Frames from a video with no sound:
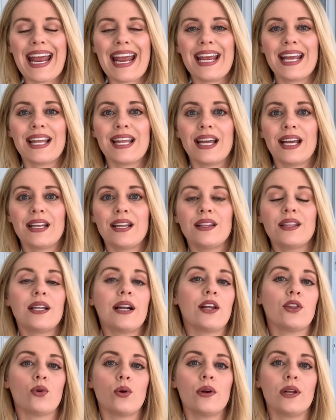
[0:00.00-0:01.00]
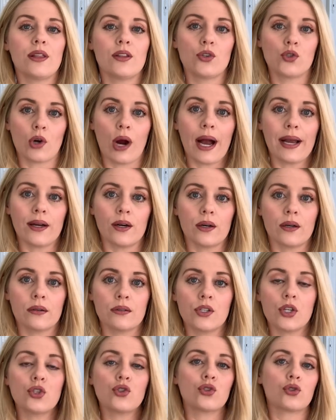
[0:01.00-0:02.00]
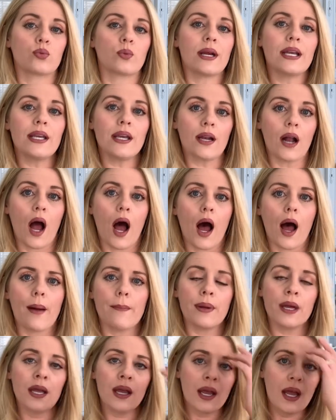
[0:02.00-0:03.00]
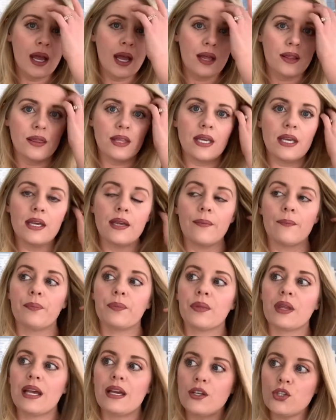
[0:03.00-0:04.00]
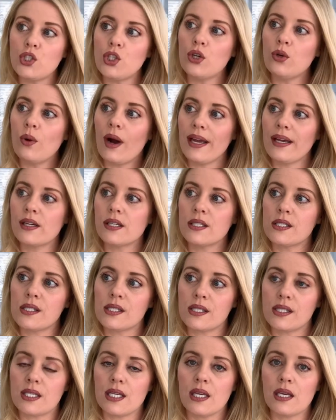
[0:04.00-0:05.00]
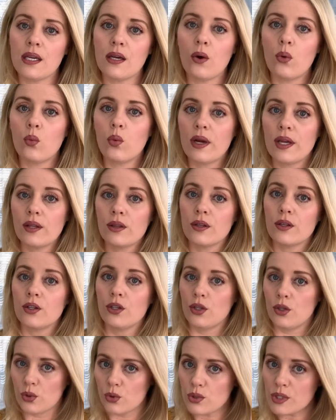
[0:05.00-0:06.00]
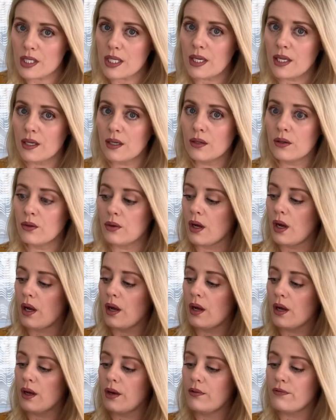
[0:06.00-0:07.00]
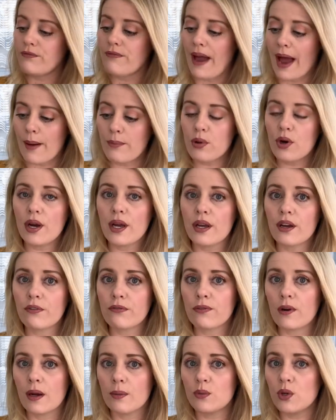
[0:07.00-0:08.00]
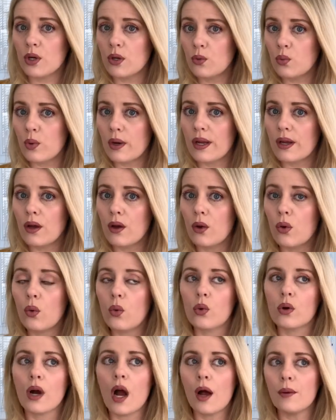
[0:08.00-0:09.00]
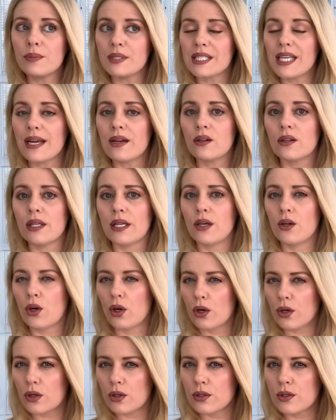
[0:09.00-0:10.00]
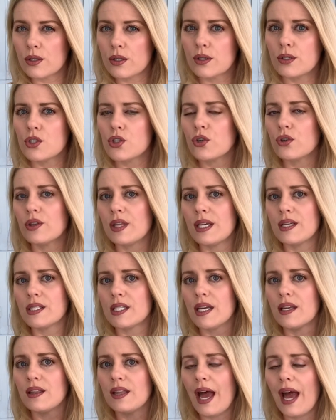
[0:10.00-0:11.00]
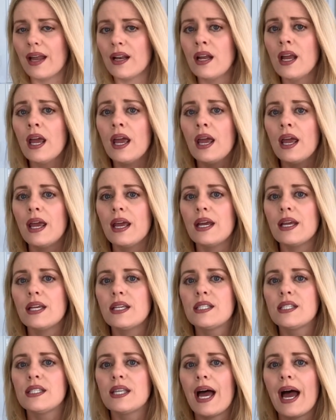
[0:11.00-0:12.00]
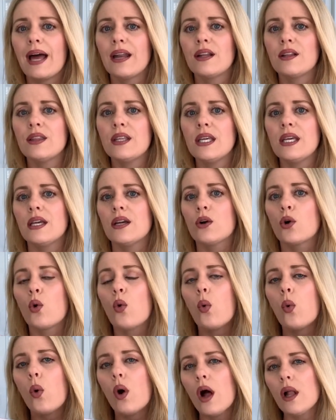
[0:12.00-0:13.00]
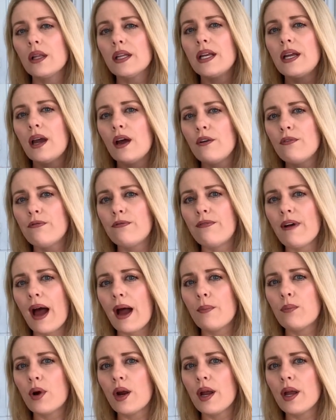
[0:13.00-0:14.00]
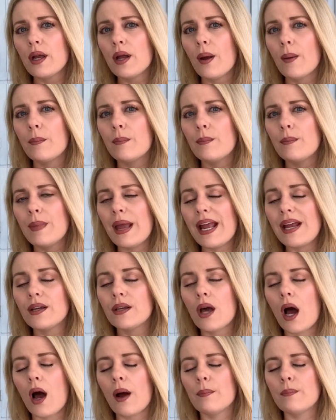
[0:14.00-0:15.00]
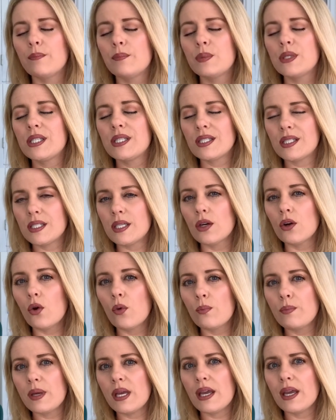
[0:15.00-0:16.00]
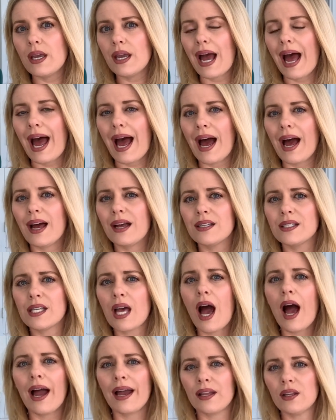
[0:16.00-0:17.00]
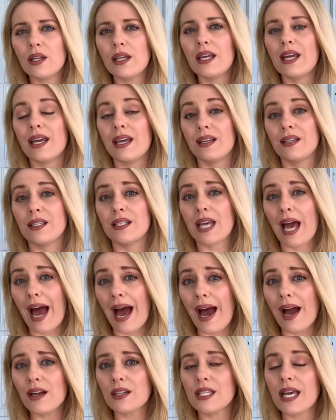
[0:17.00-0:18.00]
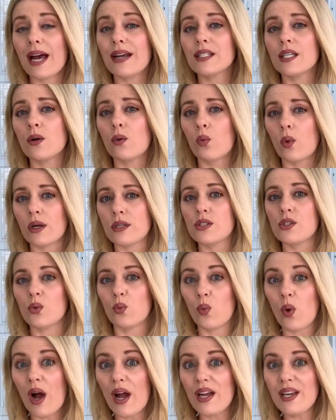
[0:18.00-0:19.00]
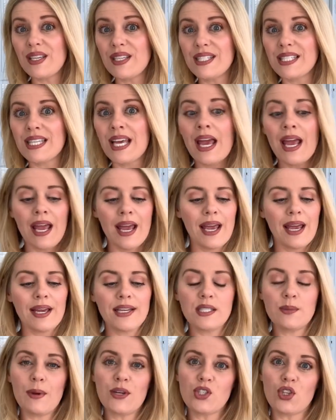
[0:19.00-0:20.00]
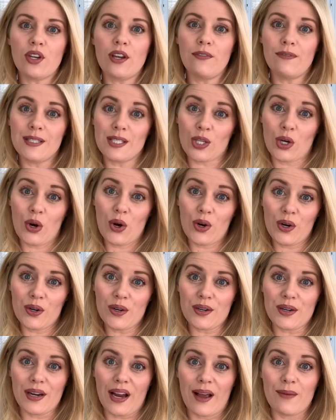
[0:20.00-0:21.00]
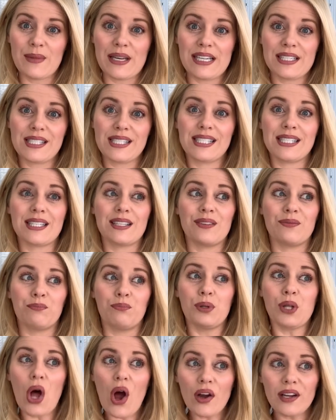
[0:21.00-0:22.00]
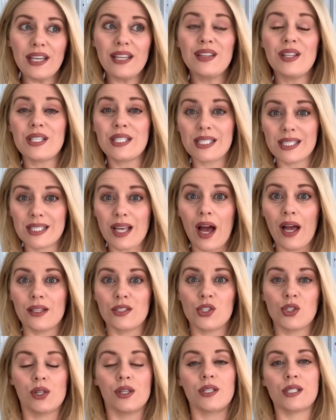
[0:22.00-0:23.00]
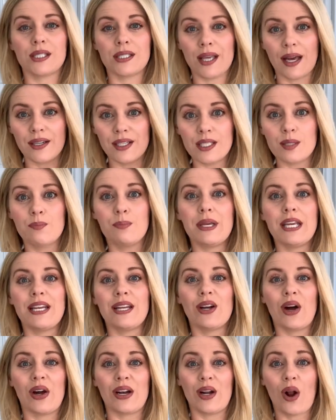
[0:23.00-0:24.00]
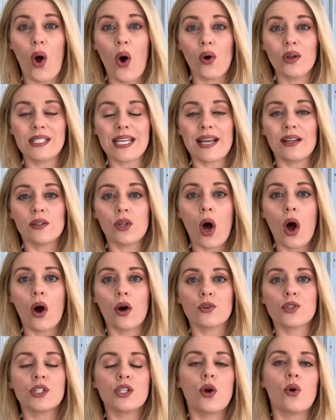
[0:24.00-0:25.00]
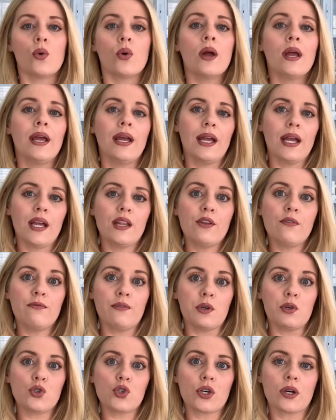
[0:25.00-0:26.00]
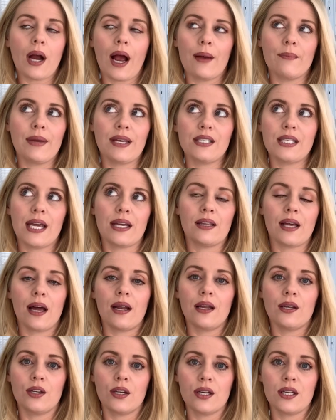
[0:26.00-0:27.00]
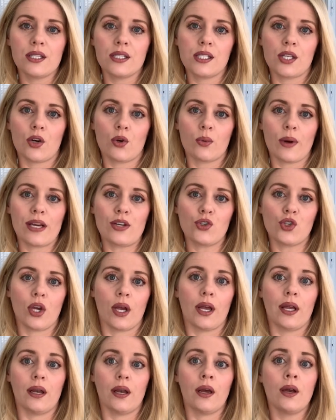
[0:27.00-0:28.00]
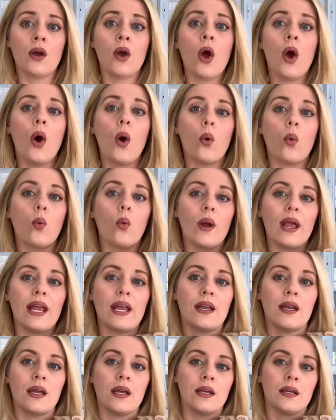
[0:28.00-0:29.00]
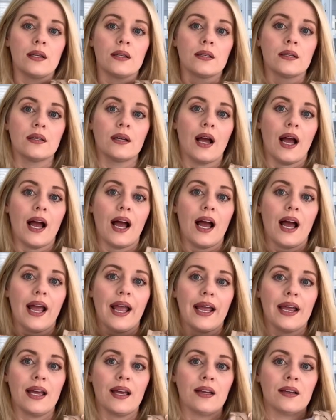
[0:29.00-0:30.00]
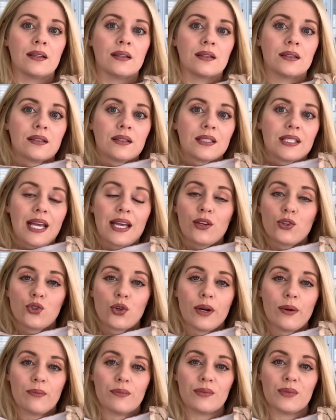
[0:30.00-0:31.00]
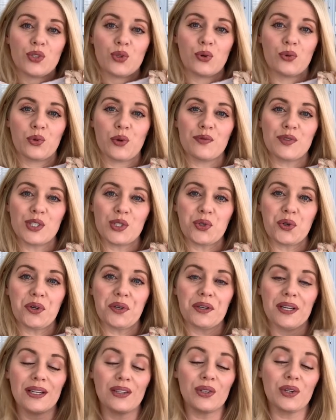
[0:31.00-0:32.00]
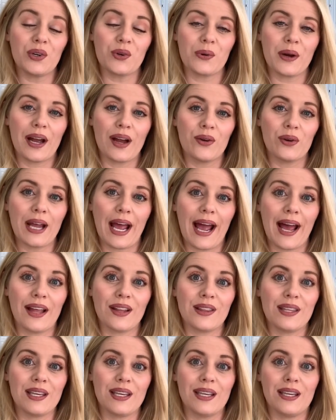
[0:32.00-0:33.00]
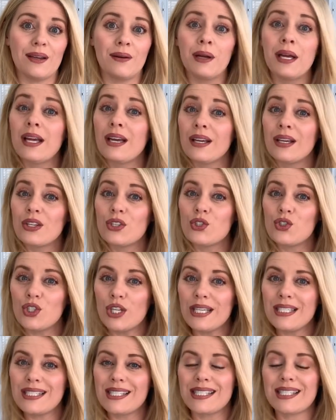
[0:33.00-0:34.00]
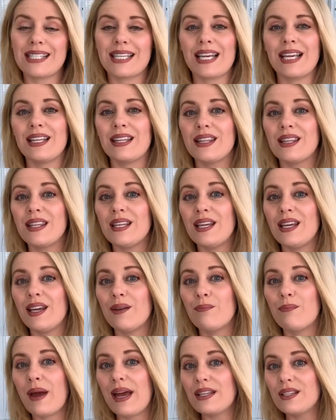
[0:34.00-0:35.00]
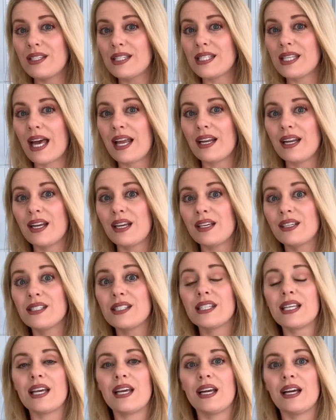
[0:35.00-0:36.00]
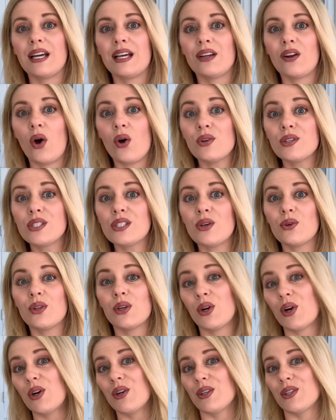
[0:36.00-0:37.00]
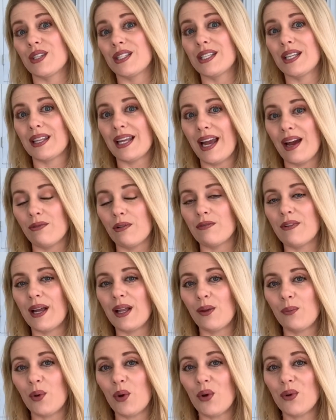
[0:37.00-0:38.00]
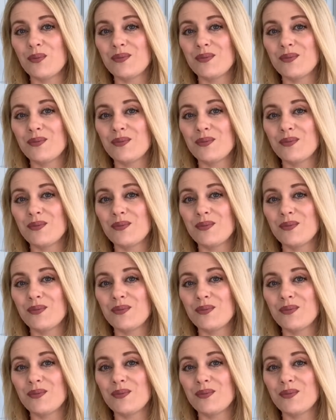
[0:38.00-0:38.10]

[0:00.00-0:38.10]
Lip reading: And then I throw it in the dryer to shrink it up. The issue I could see with using fabric from Goodwill or upcycling curtains or things like that is that the quality of fabric may not still be as highly intact as it once was, especially if it's a curtain. I mean, it's blocking the sun, so the sun is beating on it all day long. So in the future, I may take that into consideration when I take a trip to a thrift store and look around at the sheets and the bed settings and also the curtains that they have available.